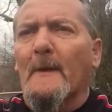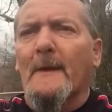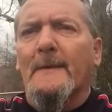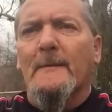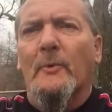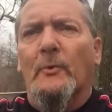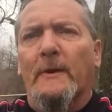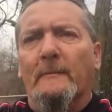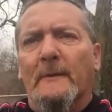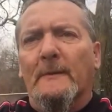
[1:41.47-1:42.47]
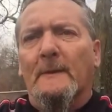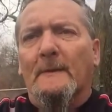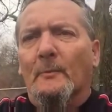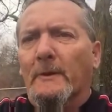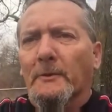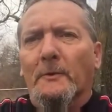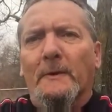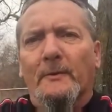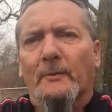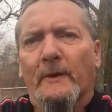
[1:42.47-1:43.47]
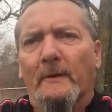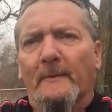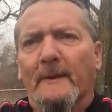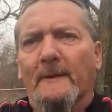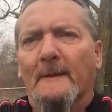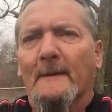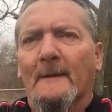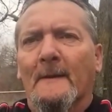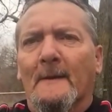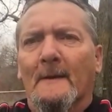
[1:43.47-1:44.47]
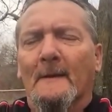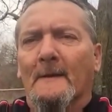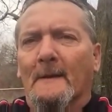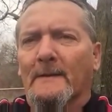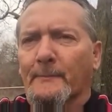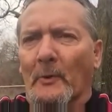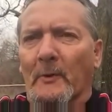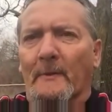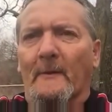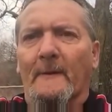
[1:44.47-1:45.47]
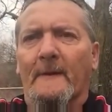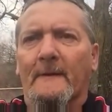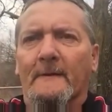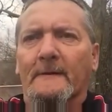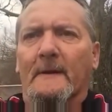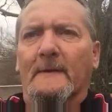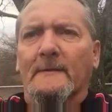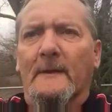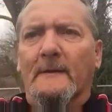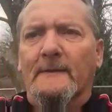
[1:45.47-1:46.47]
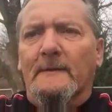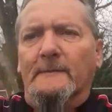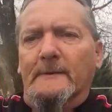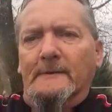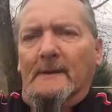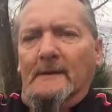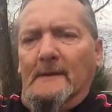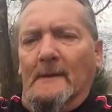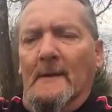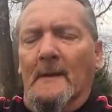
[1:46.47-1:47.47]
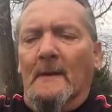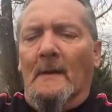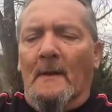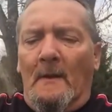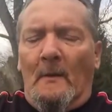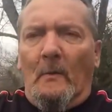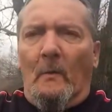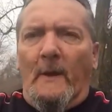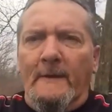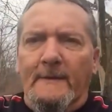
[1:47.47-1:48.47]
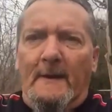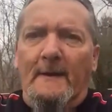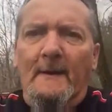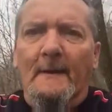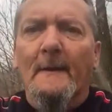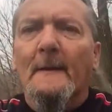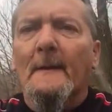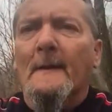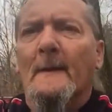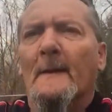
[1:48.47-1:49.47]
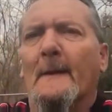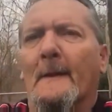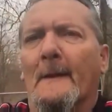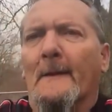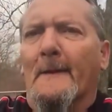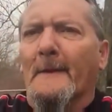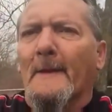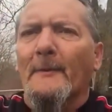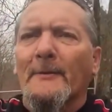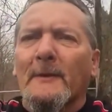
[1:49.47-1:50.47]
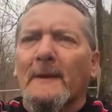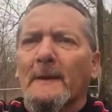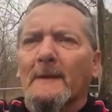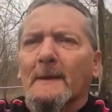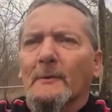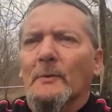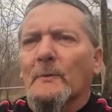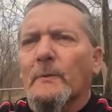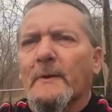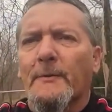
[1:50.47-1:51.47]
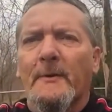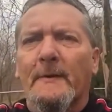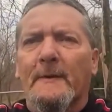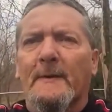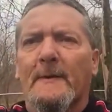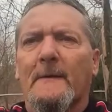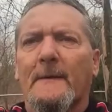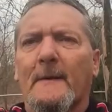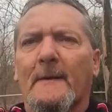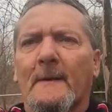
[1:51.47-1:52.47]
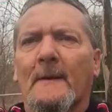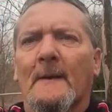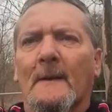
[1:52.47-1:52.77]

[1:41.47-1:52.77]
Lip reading: I had some dreams, a reoccurring dream again. I spoke about that at our Tiny Chat service on Wednesday. And I've also had, I don't know if you're experiencing this or not,